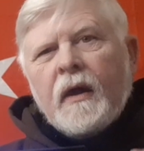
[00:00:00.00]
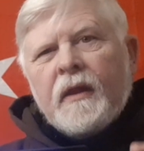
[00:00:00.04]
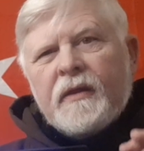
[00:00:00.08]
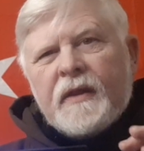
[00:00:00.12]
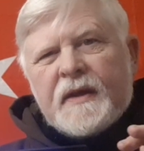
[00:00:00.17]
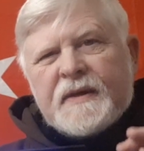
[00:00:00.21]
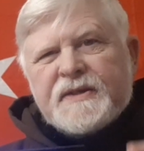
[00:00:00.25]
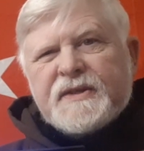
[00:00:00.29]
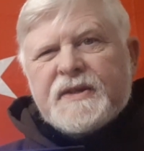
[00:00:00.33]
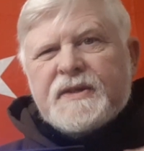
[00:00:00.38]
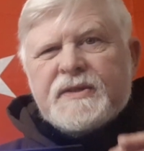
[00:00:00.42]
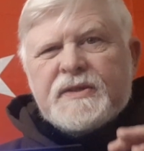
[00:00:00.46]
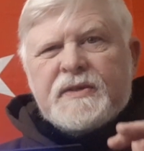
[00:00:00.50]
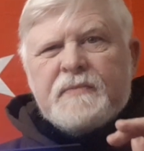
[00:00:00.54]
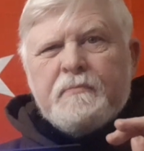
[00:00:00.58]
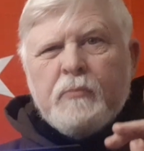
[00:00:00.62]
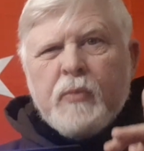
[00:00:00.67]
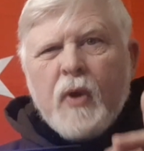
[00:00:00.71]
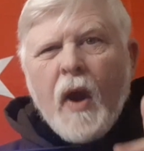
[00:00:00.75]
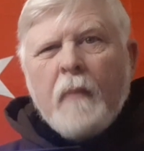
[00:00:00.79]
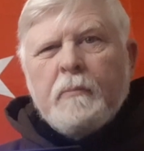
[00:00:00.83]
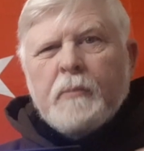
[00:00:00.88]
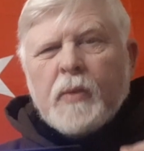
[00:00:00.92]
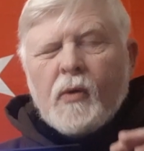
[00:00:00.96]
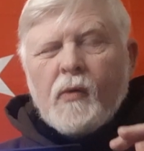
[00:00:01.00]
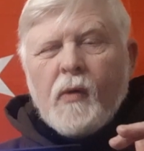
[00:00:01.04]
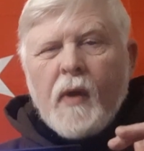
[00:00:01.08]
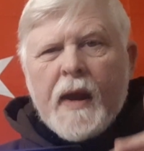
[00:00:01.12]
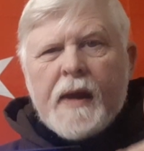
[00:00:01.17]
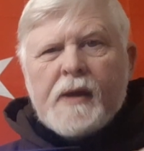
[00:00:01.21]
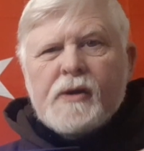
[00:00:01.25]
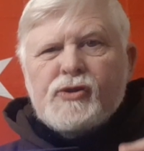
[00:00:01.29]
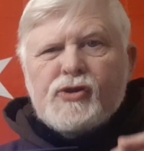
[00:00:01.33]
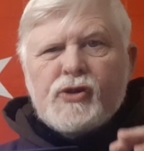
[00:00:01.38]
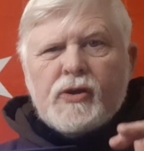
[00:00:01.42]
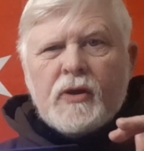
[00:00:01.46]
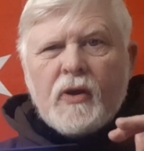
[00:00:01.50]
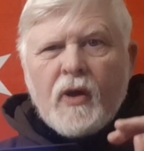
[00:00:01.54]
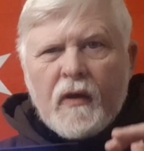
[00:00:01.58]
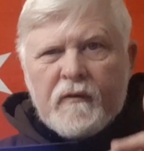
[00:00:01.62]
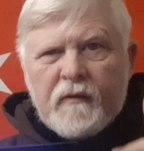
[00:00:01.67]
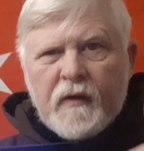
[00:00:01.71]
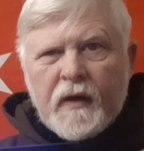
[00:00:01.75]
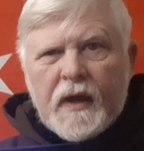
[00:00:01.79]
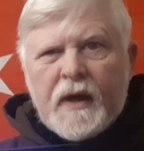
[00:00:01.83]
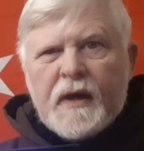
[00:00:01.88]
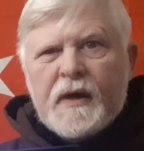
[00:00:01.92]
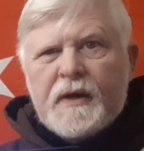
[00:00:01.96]
This is preparation
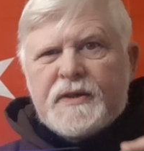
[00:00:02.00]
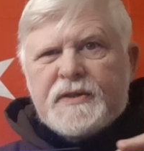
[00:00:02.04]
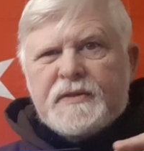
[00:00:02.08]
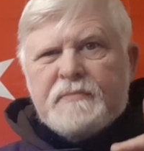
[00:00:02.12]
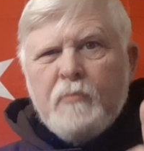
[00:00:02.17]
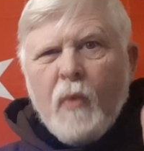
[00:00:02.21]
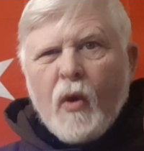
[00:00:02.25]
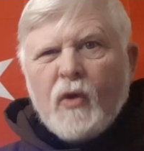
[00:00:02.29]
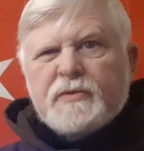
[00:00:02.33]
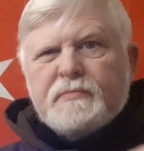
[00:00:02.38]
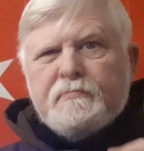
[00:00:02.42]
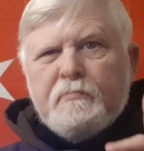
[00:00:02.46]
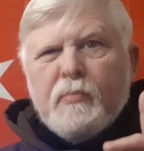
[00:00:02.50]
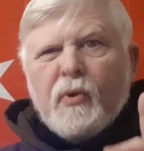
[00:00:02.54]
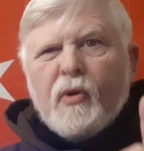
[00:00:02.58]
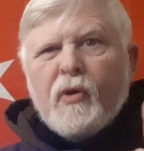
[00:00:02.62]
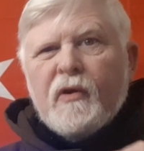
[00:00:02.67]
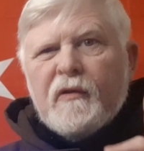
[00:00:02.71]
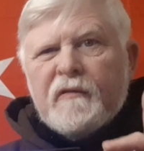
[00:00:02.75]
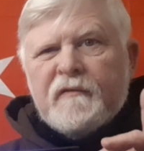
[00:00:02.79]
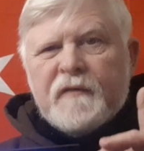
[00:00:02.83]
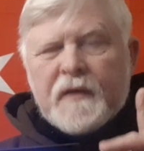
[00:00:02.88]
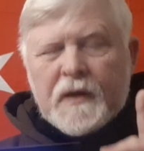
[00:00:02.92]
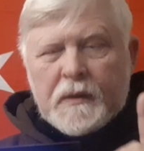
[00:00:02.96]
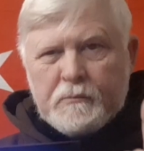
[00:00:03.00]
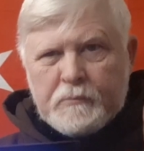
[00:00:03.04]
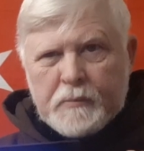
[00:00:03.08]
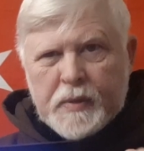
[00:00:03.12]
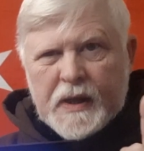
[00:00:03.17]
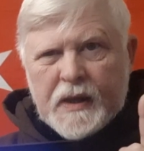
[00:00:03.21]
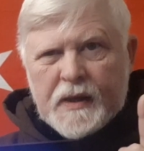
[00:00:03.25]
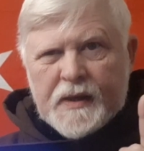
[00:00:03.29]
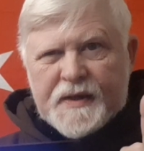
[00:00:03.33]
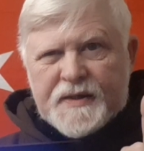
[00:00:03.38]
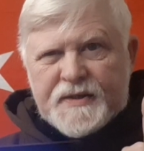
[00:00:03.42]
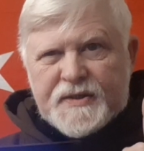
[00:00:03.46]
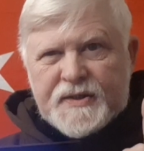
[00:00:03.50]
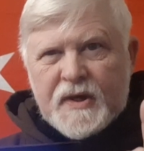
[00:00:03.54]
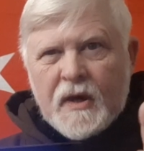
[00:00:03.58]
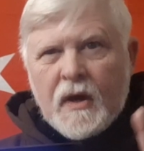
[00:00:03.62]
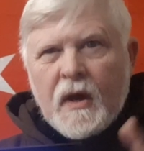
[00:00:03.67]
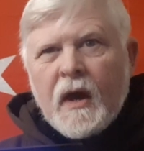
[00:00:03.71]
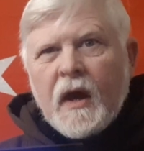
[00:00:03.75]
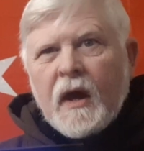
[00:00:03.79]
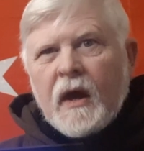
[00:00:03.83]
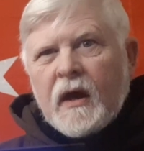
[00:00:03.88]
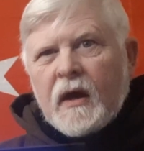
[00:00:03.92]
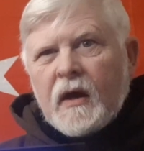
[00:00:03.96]
of his most perfect peace.
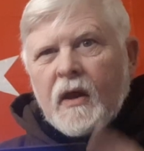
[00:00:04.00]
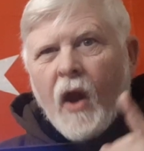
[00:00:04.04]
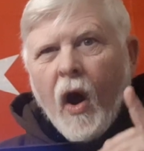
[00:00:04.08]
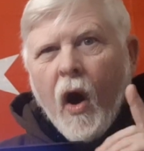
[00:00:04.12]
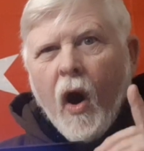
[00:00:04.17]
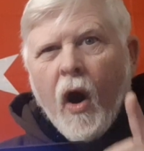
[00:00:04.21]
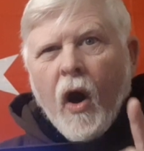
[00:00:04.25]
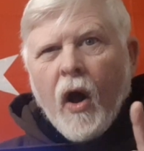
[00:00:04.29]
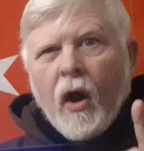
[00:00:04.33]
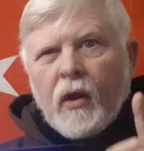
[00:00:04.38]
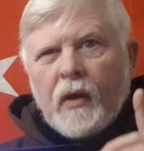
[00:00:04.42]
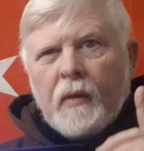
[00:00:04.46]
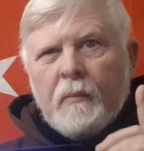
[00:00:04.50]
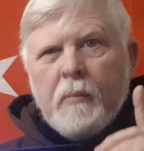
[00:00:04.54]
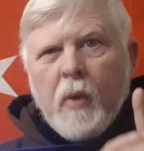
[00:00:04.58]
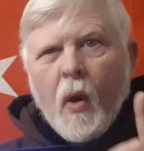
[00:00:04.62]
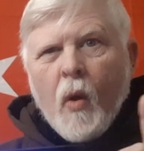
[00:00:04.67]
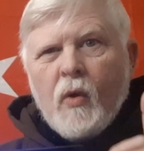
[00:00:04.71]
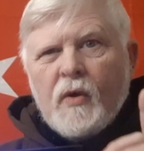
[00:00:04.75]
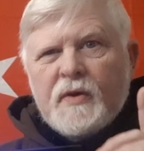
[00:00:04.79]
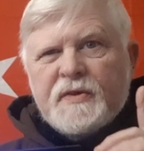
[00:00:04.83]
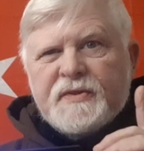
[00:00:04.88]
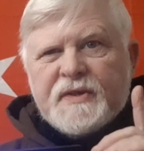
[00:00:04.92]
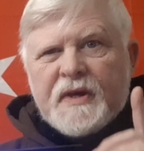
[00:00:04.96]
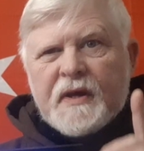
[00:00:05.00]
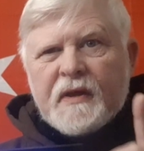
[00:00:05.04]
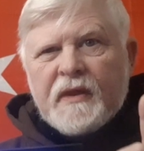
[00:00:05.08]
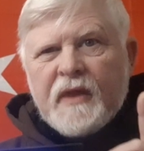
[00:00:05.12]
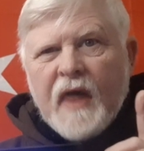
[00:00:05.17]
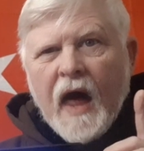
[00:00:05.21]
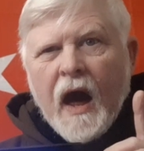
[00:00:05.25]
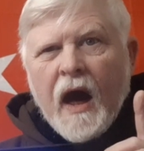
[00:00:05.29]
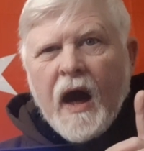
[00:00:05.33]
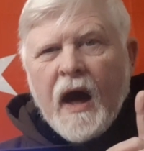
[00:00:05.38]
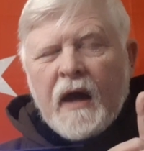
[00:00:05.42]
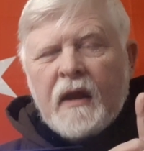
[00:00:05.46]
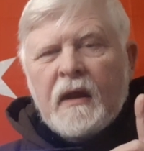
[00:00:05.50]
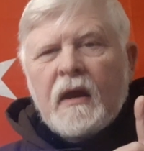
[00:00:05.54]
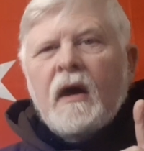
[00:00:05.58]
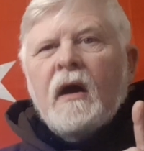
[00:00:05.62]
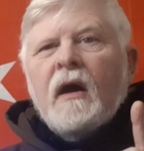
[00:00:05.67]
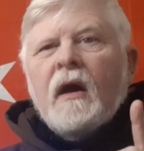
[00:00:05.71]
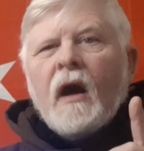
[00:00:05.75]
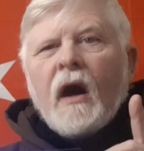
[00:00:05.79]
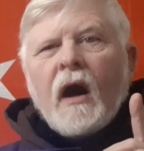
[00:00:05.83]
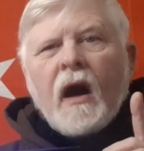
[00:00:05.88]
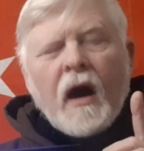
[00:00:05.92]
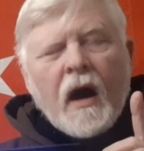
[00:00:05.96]
And all opposing that,
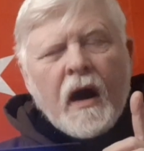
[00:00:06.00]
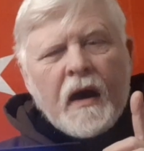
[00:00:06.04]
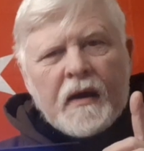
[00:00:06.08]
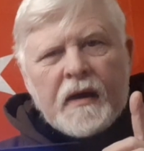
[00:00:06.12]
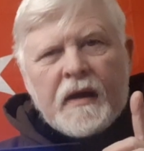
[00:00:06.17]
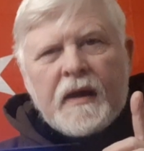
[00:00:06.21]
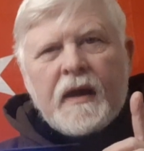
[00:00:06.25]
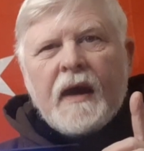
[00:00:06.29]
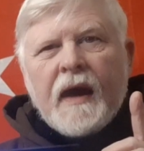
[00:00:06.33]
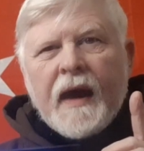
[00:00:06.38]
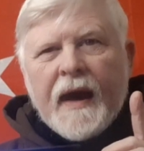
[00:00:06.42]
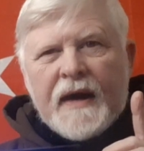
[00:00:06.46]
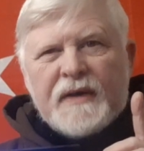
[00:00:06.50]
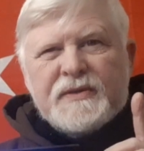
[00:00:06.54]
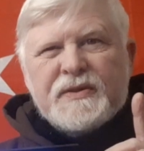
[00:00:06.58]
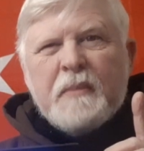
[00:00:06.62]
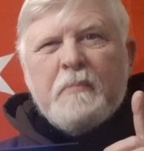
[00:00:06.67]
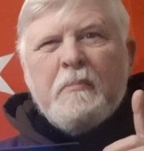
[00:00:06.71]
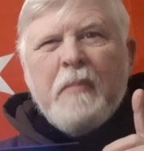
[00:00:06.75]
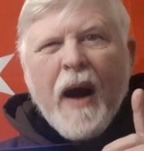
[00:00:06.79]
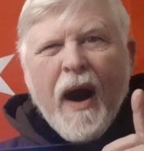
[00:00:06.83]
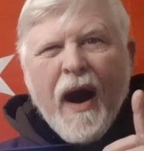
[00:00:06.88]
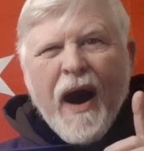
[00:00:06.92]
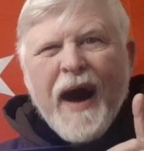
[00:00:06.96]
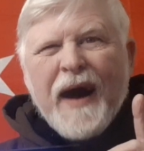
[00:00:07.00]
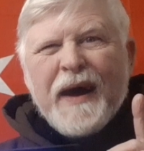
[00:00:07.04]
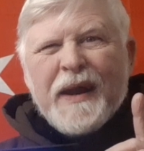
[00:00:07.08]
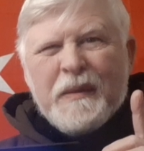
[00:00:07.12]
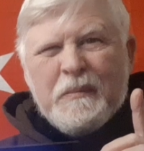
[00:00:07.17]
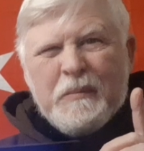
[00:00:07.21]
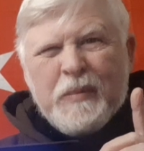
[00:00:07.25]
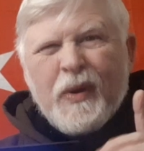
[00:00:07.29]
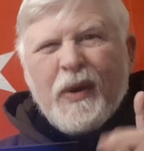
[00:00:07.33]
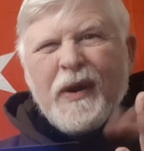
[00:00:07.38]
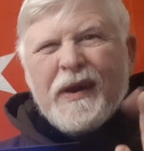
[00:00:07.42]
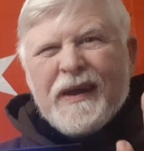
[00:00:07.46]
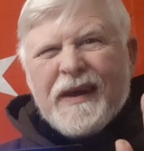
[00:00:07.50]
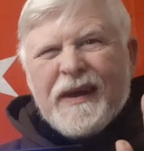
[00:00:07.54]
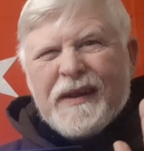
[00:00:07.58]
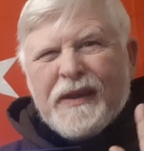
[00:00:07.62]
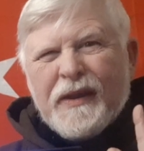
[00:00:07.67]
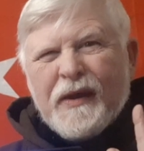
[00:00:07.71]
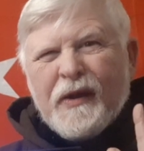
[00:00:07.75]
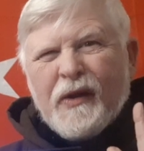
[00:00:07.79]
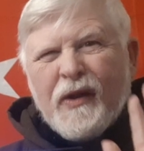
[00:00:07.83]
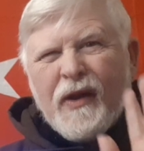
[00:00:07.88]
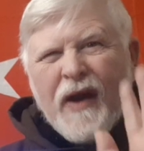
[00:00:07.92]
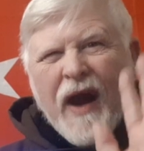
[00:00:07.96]
uh, he has a pie to put
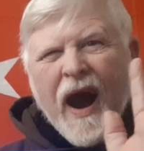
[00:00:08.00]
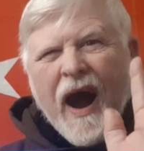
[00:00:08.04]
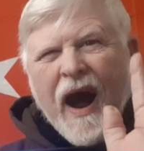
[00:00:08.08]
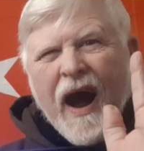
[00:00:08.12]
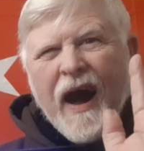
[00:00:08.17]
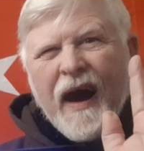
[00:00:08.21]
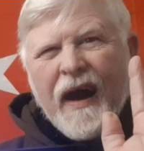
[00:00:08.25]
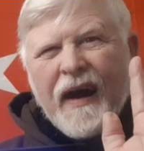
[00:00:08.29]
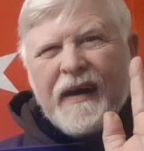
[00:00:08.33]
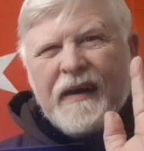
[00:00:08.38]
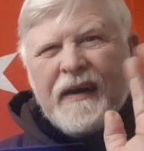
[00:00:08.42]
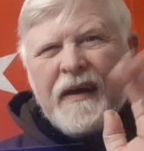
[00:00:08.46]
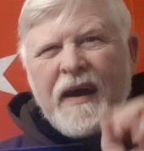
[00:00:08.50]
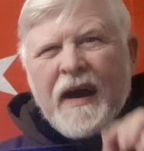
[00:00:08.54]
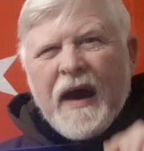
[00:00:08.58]
in their eye.